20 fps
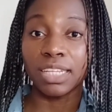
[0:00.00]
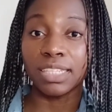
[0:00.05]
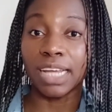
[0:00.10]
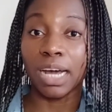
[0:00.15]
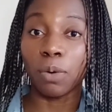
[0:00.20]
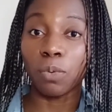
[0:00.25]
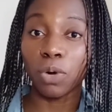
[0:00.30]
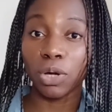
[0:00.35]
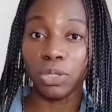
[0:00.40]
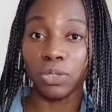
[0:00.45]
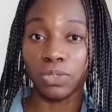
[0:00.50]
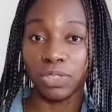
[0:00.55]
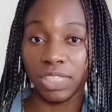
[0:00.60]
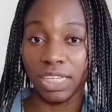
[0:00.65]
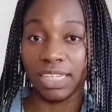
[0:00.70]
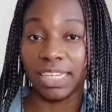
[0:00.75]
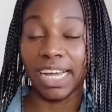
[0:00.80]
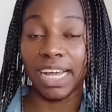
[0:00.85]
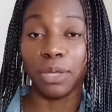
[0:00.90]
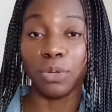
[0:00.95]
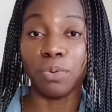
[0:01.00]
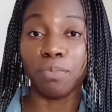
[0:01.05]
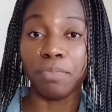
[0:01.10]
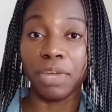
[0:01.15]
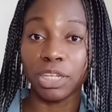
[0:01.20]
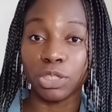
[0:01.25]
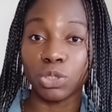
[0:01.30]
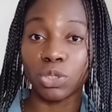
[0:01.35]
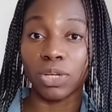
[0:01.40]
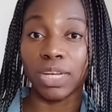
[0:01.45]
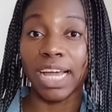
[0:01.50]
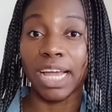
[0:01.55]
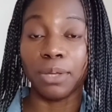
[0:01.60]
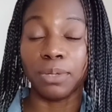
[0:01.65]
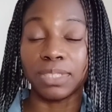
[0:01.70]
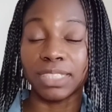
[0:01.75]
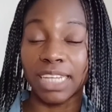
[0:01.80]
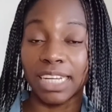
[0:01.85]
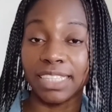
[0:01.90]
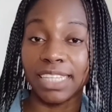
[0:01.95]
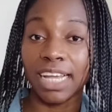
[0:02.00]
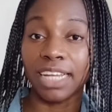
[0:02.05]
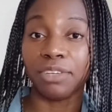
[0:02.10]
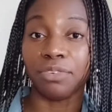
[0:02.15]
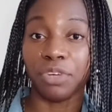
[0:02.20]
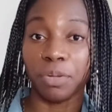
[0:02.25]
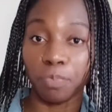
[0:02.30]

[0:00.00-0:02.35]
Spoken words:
that what you did, that you made sure that you started